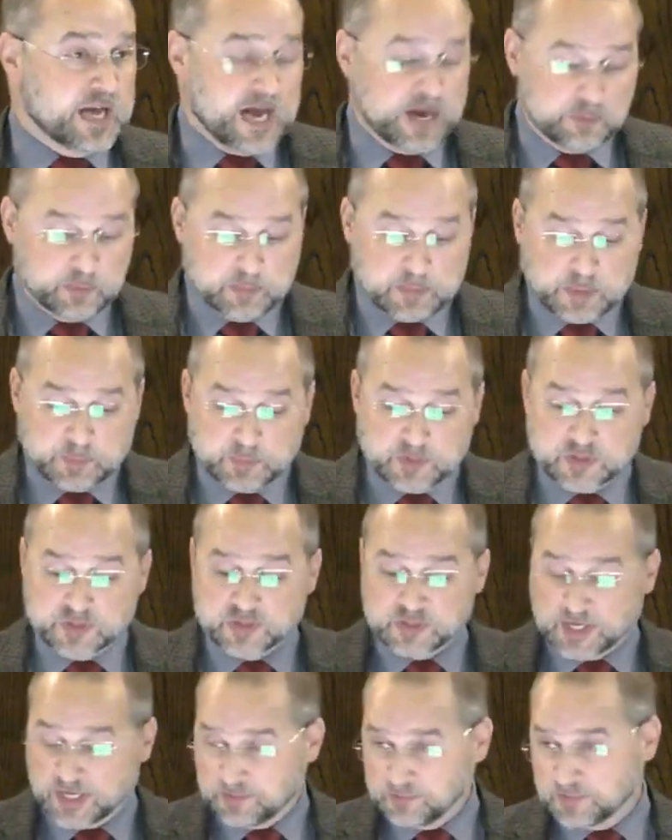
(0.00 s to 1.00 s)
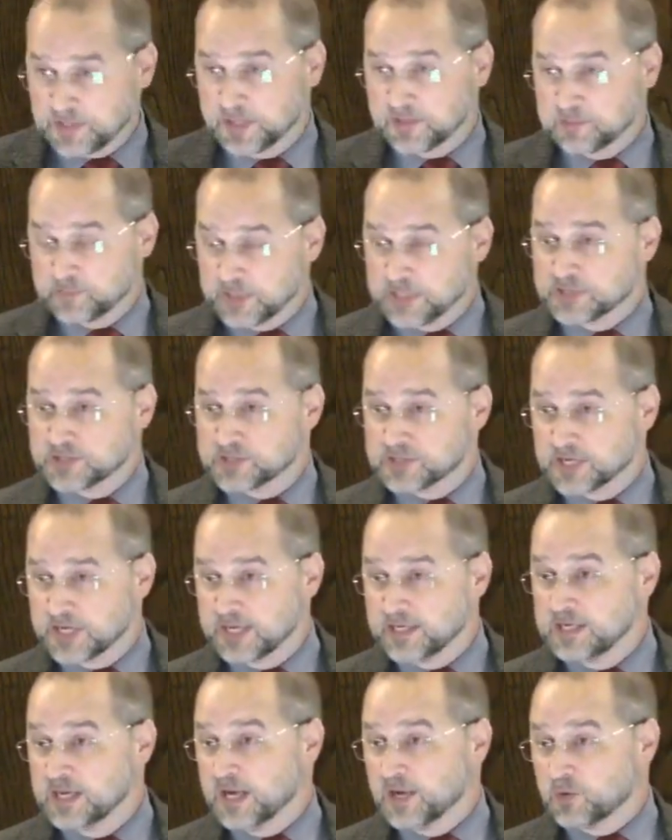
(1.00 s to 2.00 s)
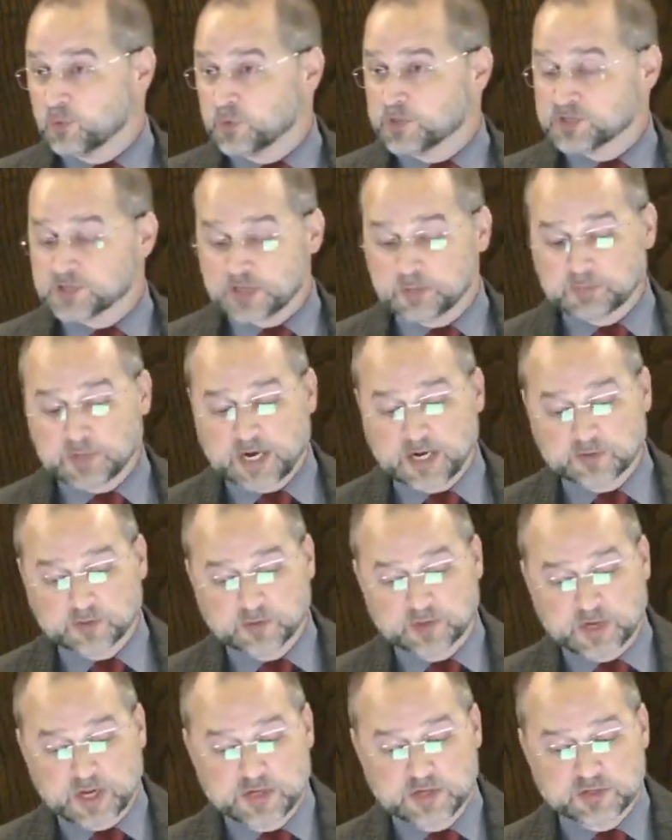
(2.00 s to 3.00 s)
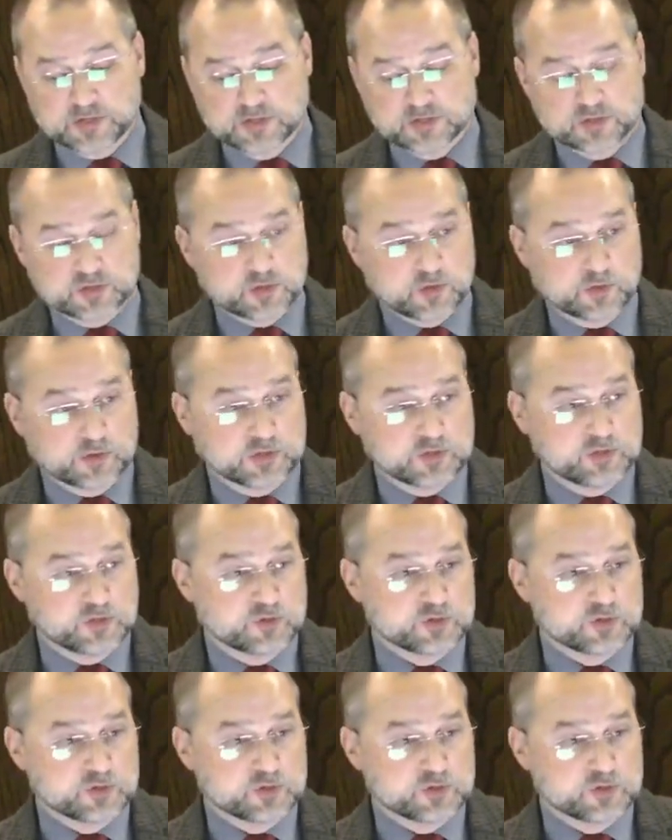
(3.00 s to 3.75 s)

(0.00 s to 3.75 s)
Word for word: I remember the same thing being said when some congregations started